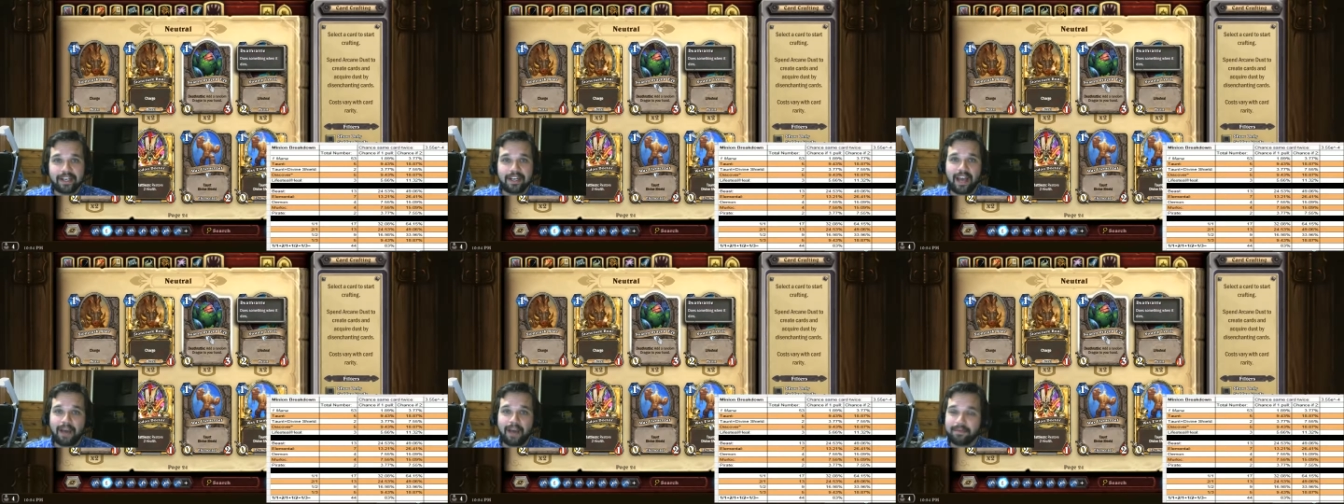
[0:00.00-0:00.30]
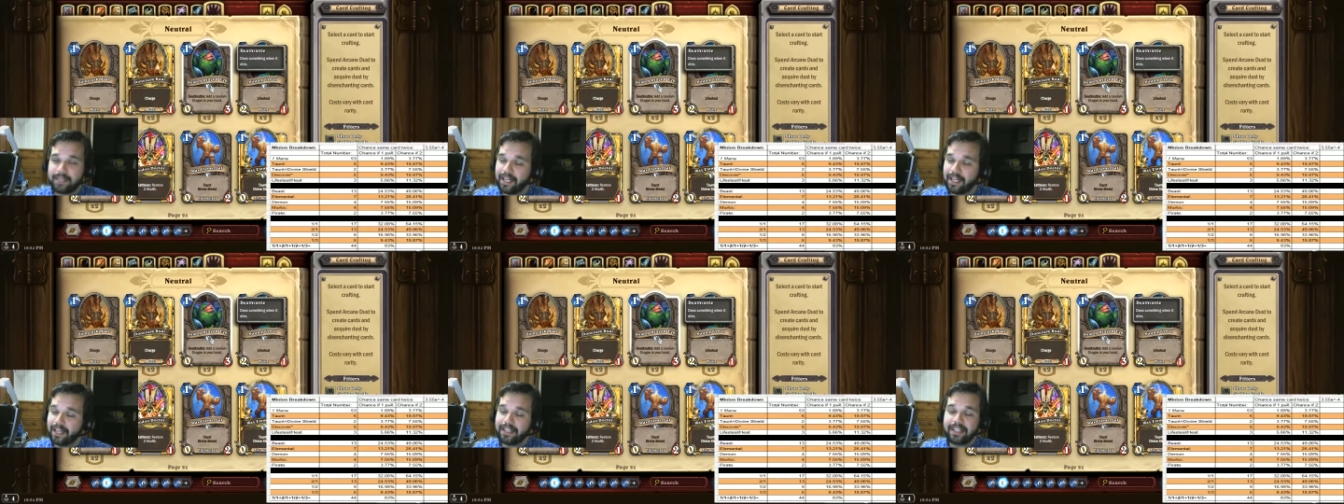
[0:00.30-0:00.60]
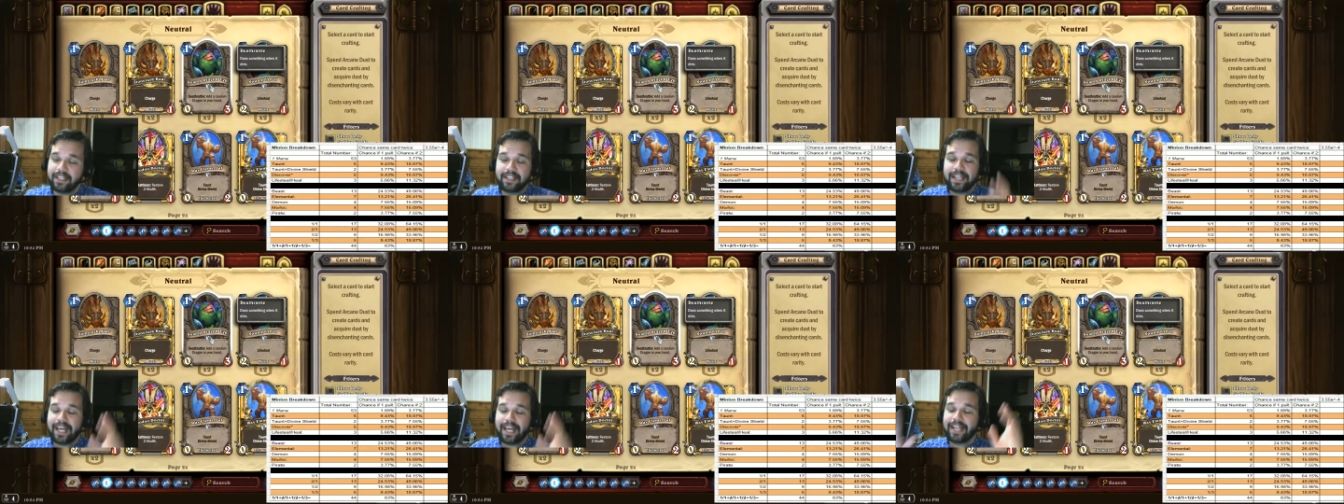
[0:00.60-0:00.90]
I'm telling you,
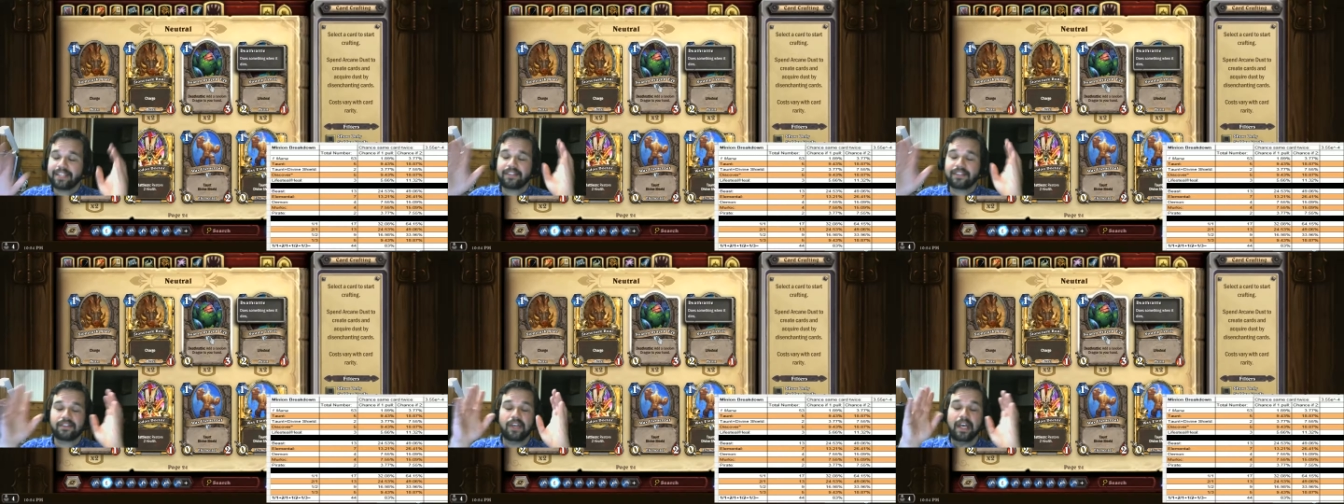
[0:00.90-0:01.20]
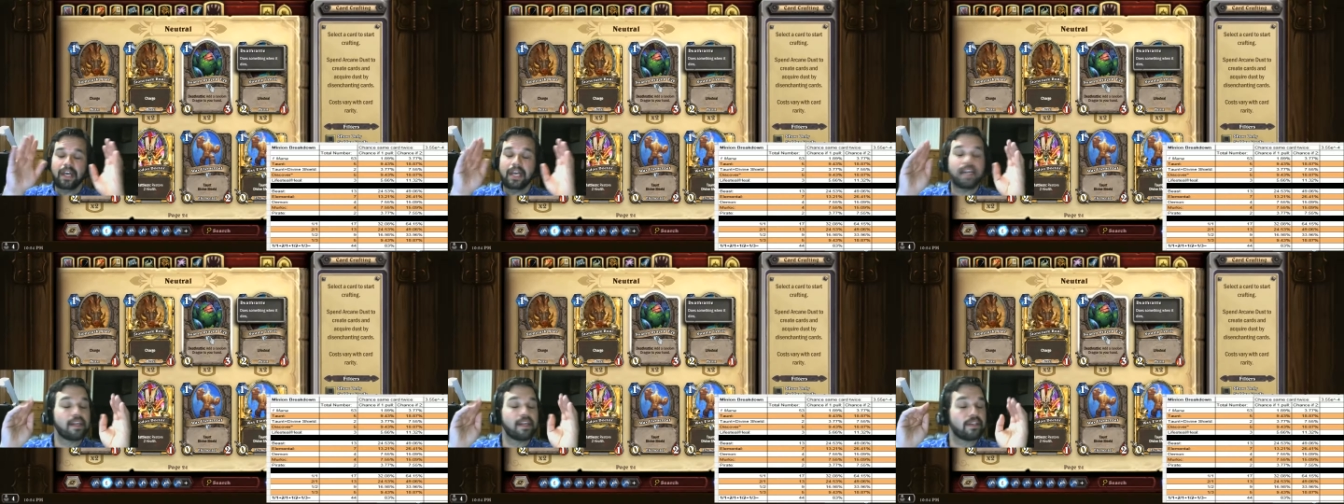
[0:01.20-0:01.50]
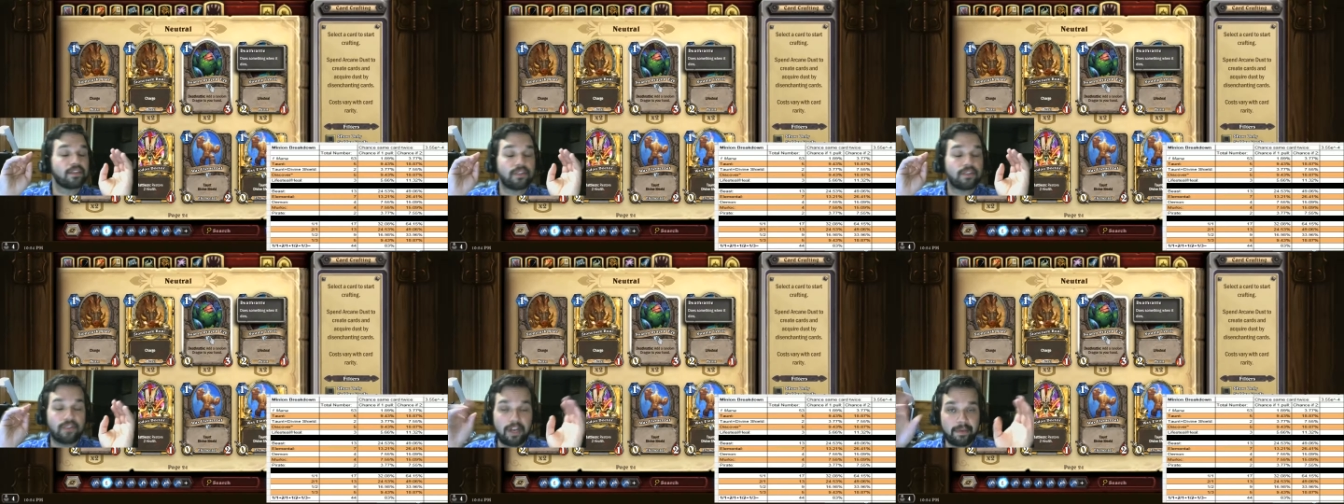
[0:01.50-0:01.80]
that's
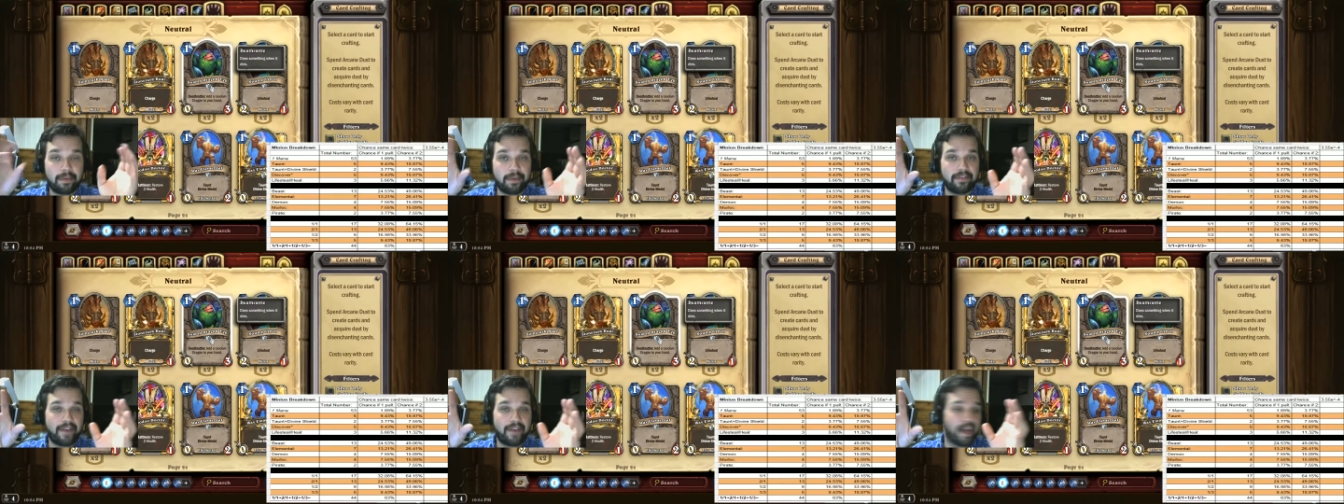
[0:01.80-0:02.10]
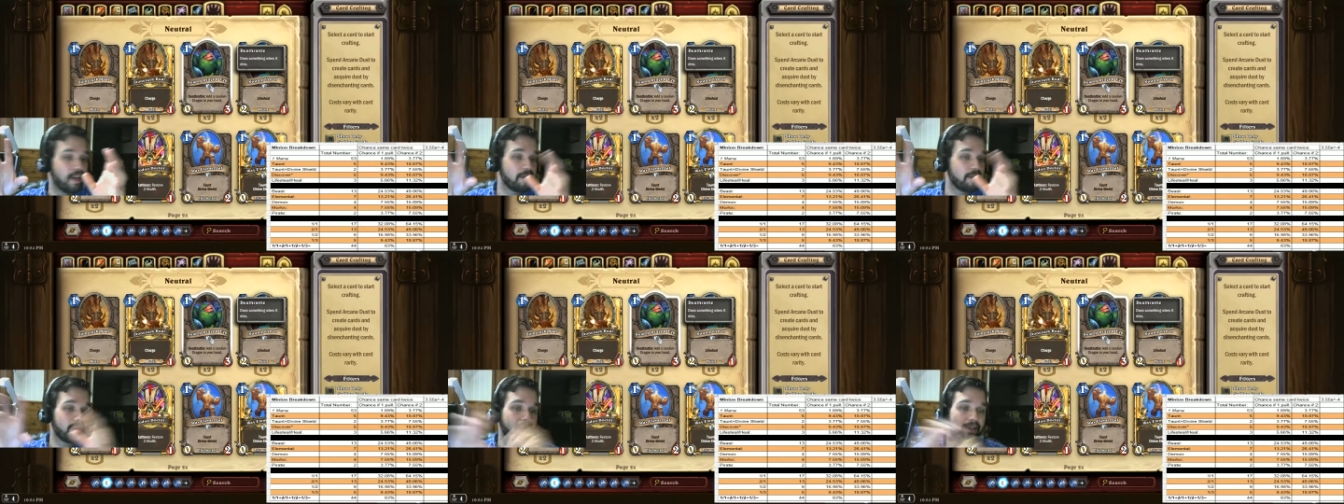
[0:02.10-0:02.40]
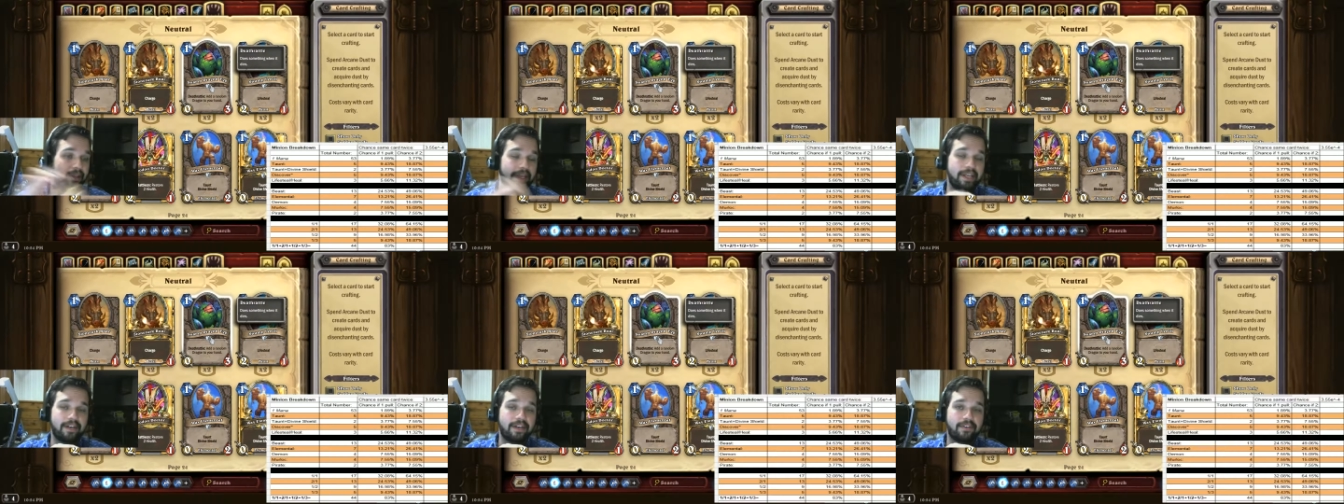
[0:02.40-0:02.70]
extremely valuable
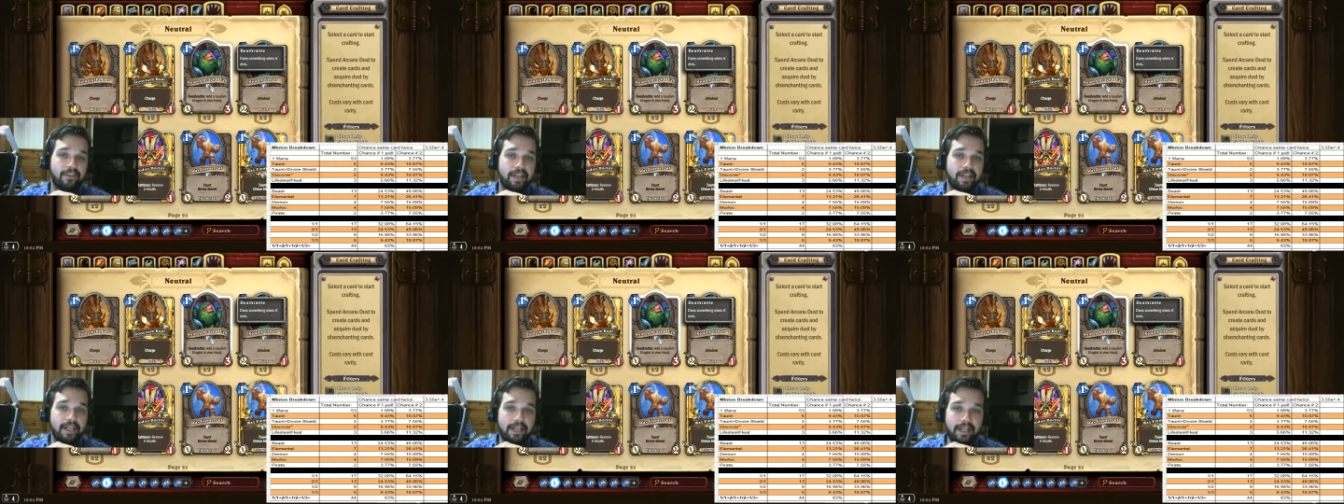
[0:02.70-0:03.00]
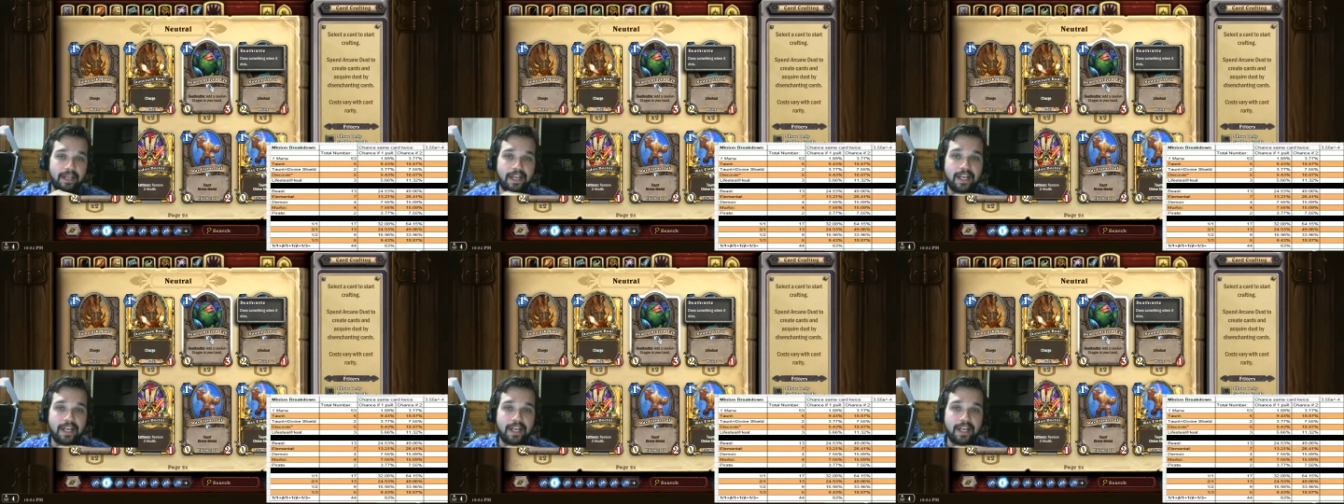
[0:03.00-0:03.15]
in Arena.